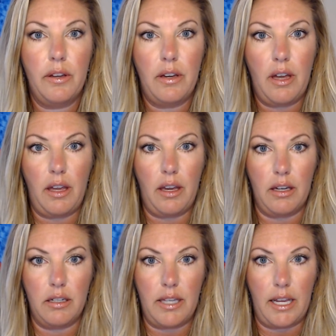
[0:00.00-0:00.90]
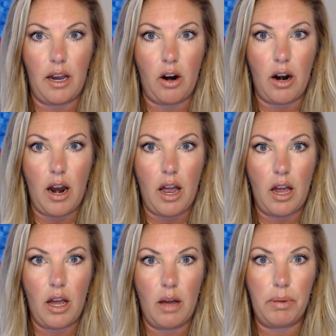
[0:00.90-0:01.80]
And they are
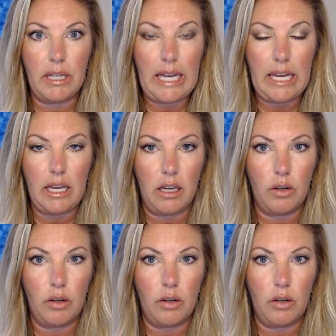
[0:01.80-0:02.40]
playing